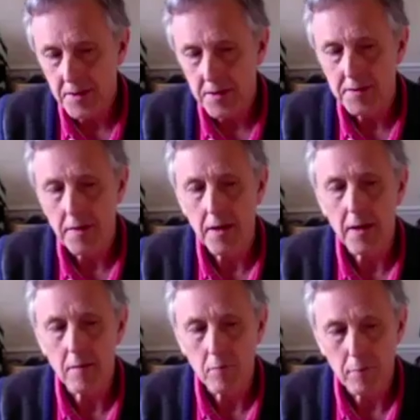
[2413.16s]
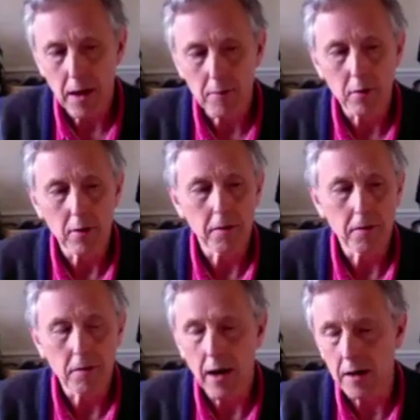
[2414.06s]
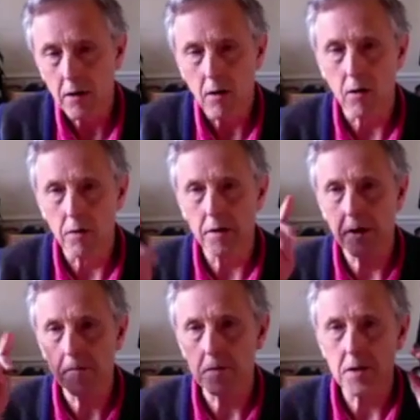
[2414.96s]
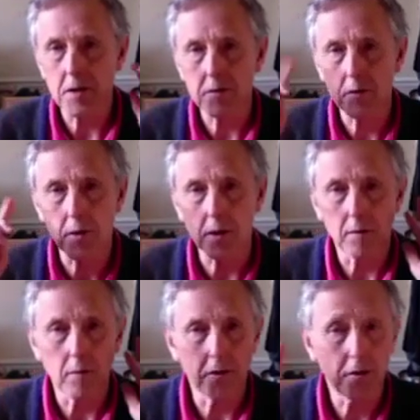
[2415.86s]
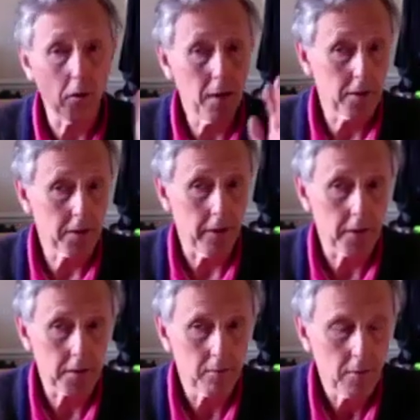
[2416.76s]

is the Bible, if you like, on the differences between the two hemispheres.